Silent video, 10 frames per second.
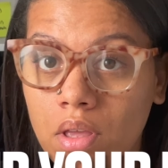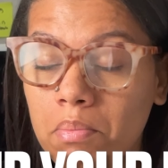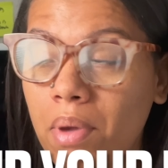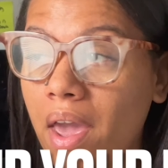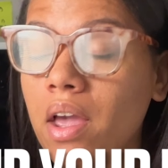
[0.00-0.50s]

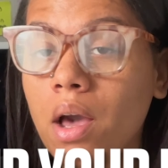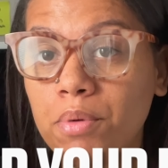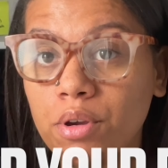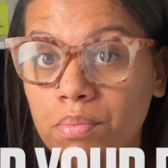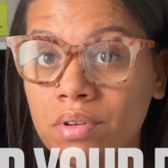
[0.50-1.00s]
Pay up
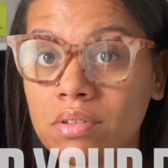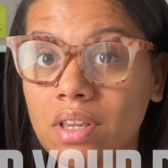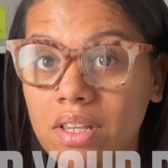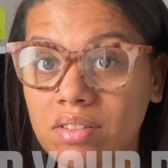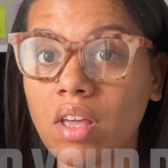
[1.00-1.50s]
your bills
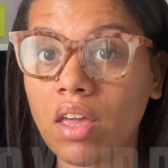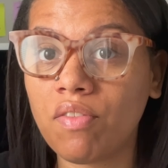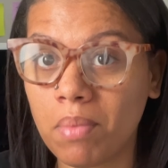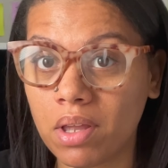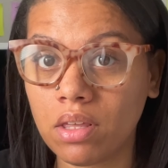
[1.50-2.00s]
and save
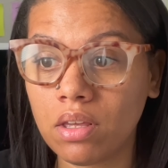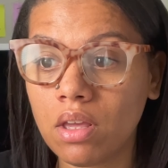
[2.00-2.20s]
money.